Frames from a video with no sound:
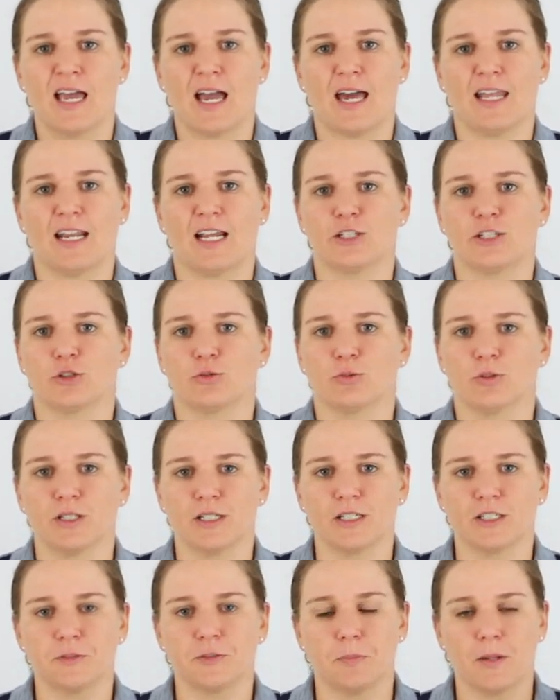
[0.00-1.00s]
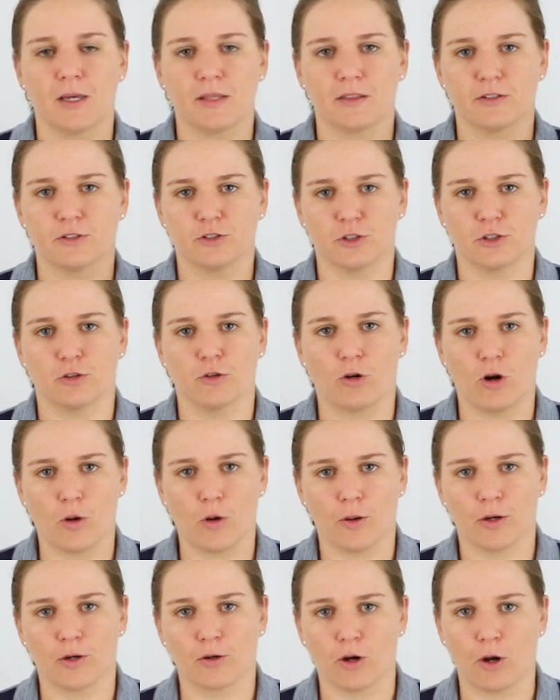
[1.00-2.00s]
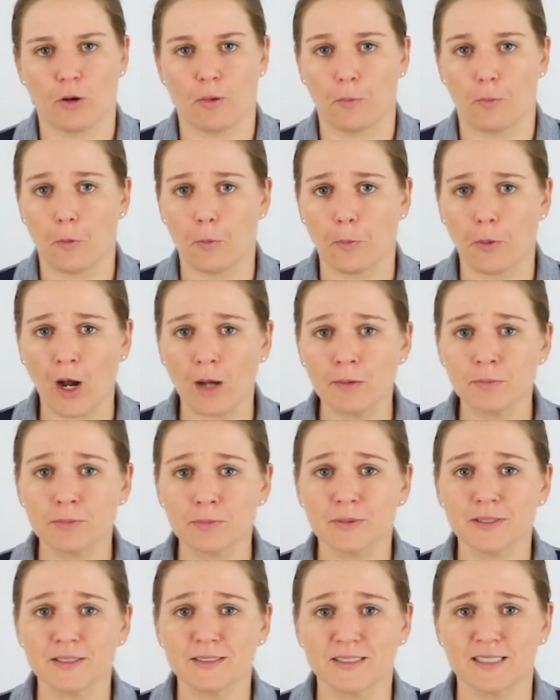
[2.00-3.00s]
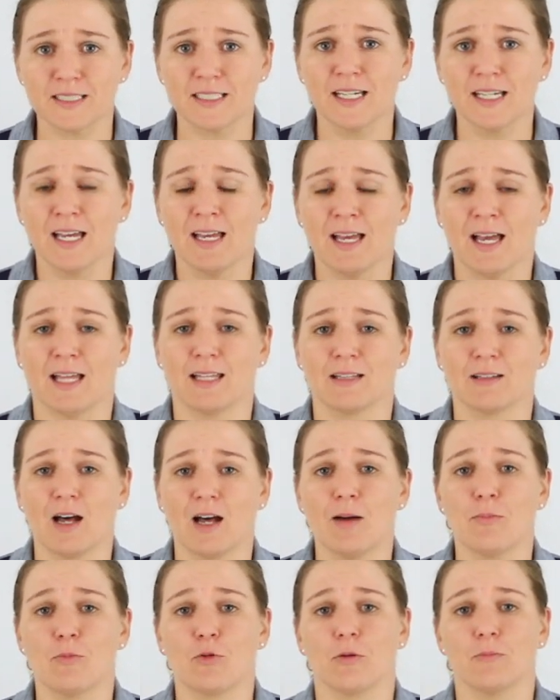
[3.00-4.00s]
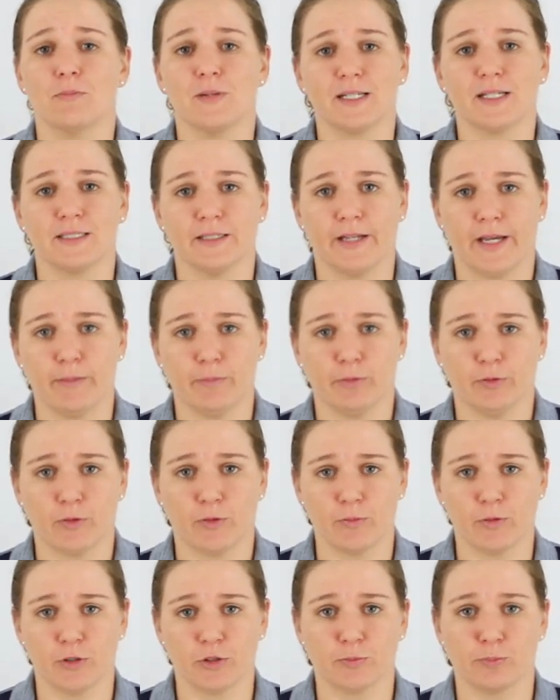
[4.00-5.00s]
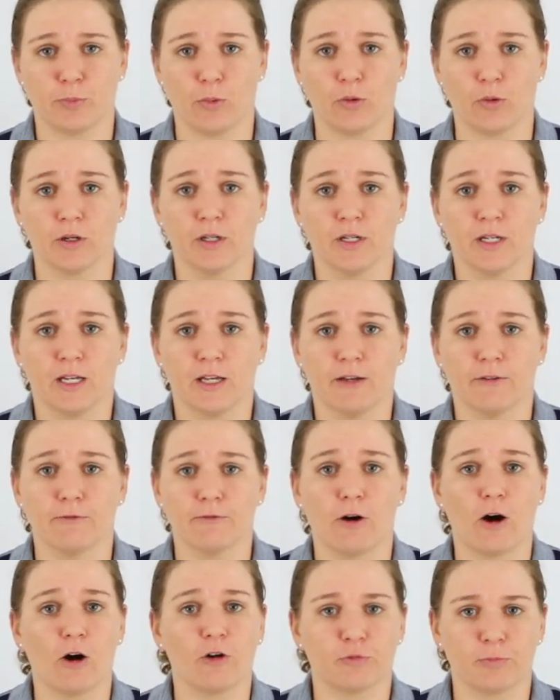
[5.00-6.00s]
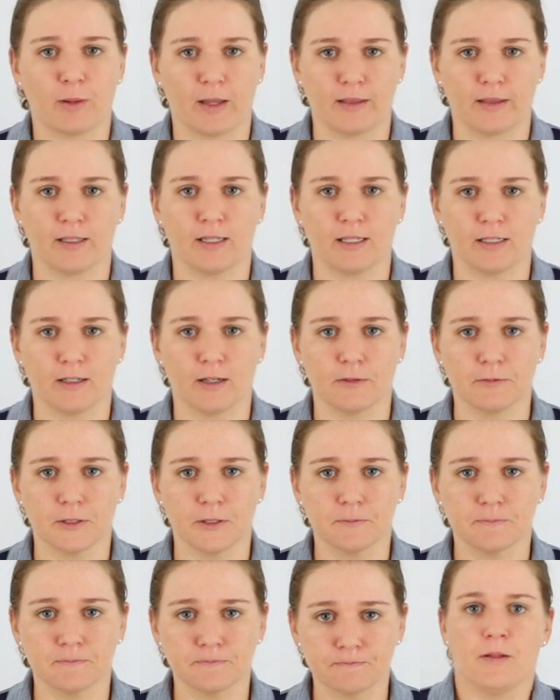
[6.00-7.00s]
and I just really expect this to grow and grow, and we'll probably see a lot more big names from the sport involved by the end of it.